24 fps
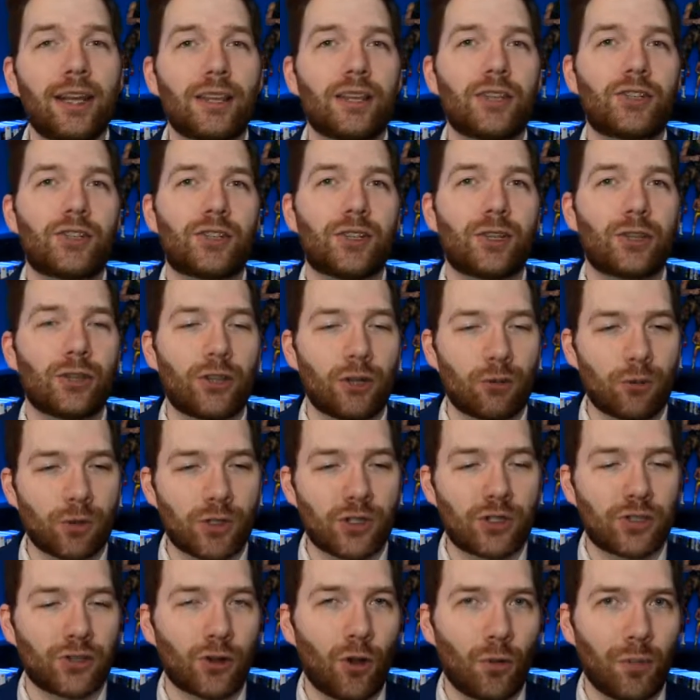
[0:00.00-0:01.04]
This year there were
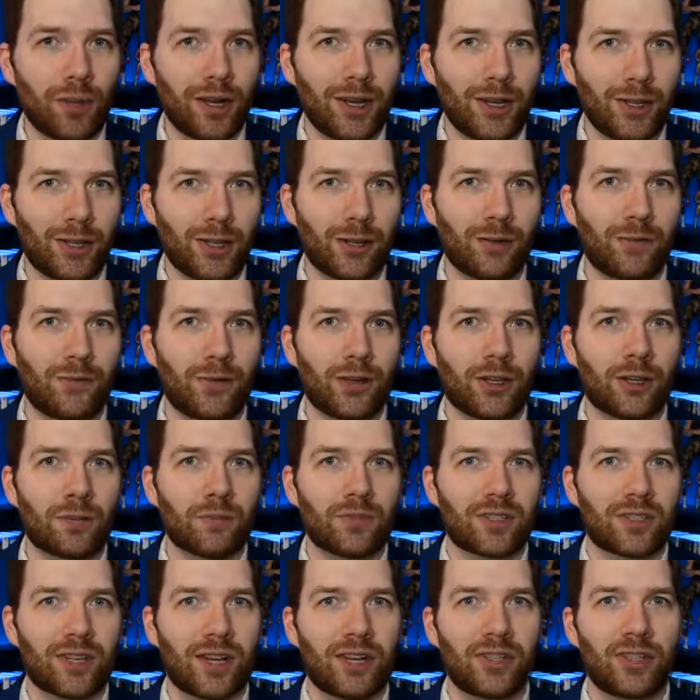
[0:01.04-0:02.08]
so many good
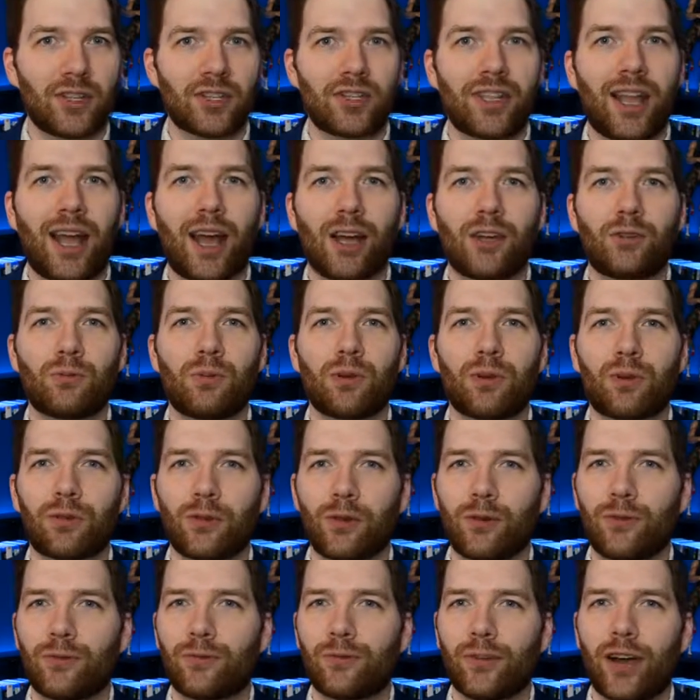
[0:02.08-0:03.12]
films that I just had to
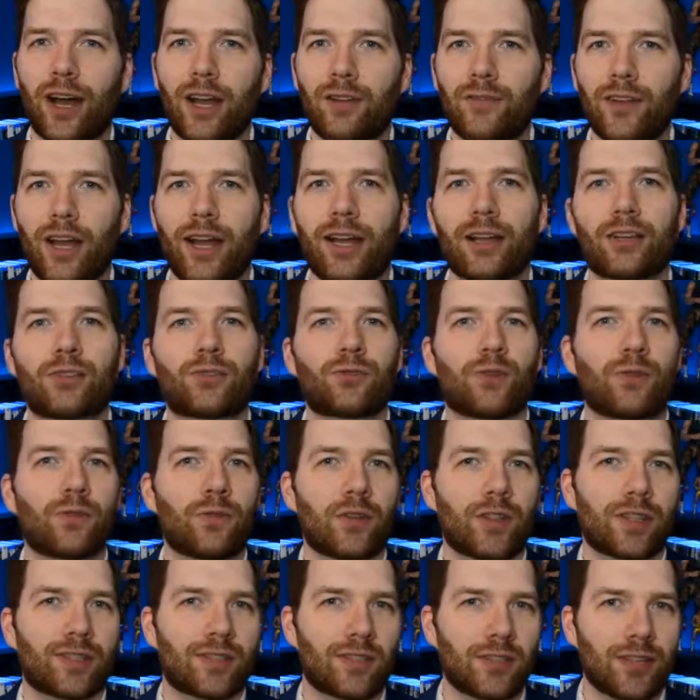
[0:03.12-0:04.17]
include 5 extra
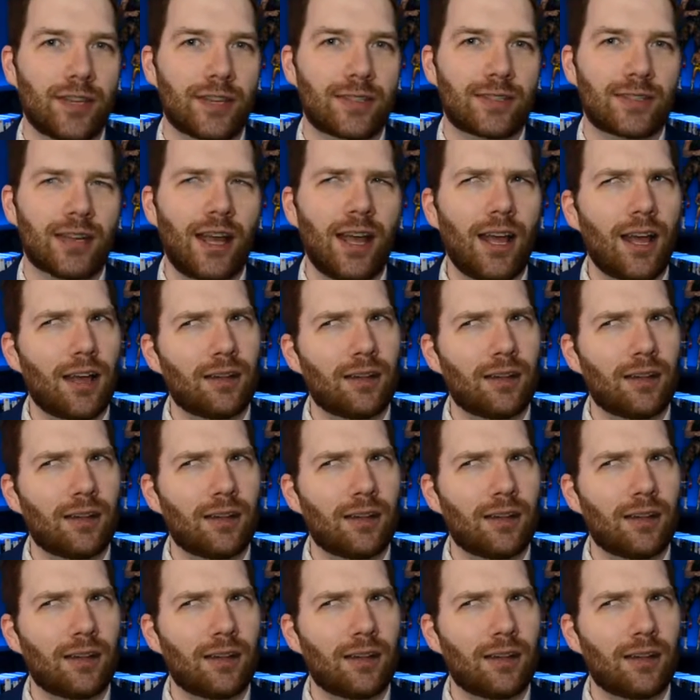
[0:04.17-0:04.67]
for this list.